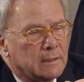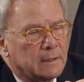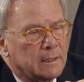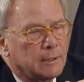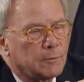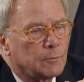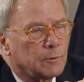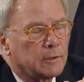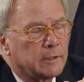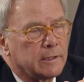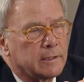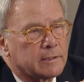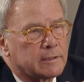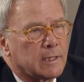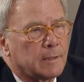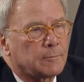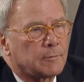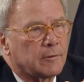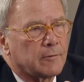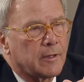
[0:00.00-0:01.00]
It really is
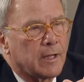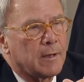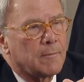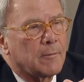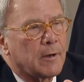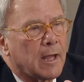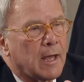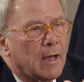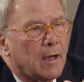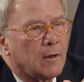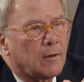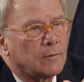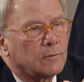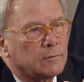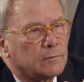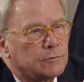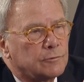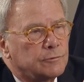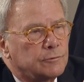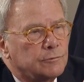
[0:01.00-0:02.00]
up to them now
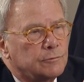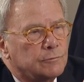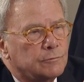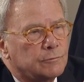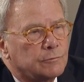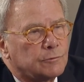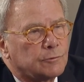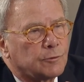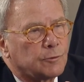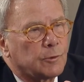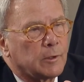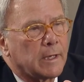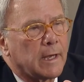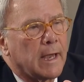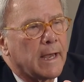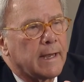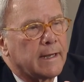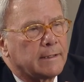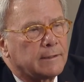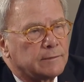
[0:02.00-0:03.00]
to
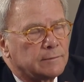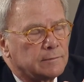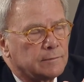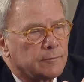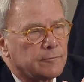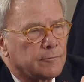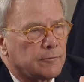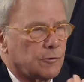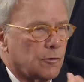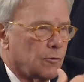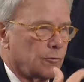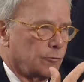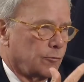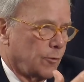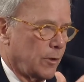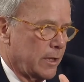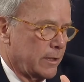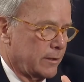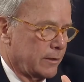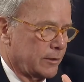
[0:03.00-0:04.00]
create their own
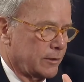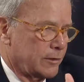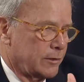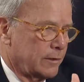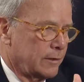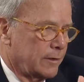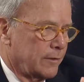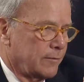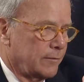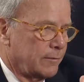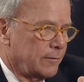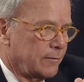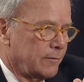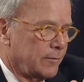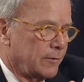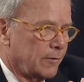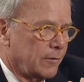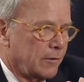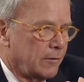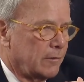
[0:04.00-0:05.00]
greatness. And
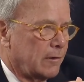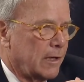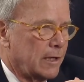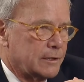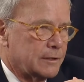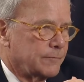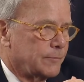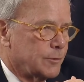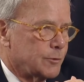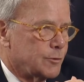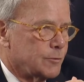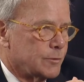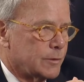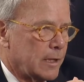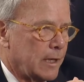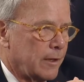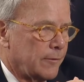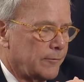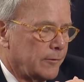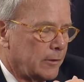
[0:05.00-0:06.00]
there are lots of issues
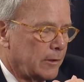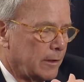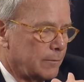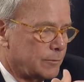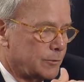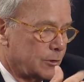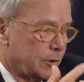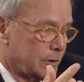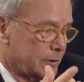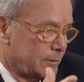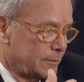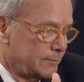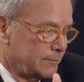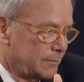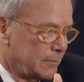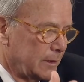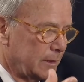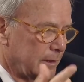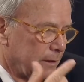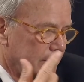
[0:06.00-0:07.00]
out there. I was just
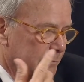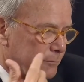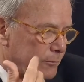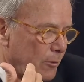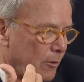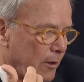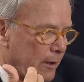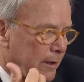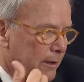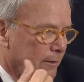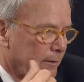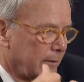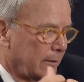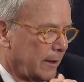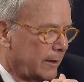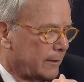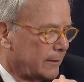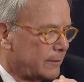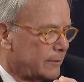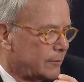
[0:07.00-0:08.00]
uh, talking to
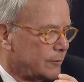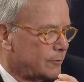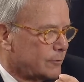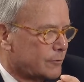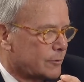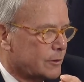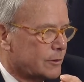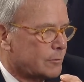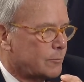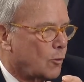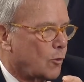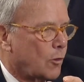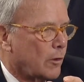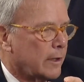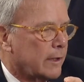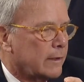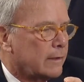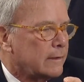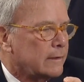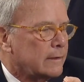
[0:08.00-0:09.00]
Nightly News this
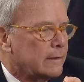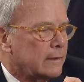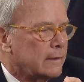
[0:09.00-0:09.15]
morning